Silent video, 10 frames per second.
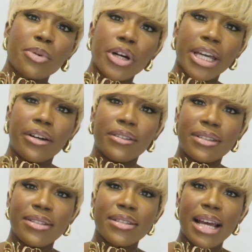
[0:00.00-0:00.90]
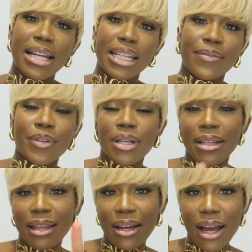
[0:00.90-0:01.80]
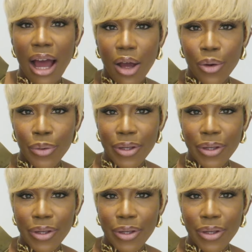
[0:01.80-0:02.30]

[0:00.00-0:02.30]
pocket on the side giving you like that cargo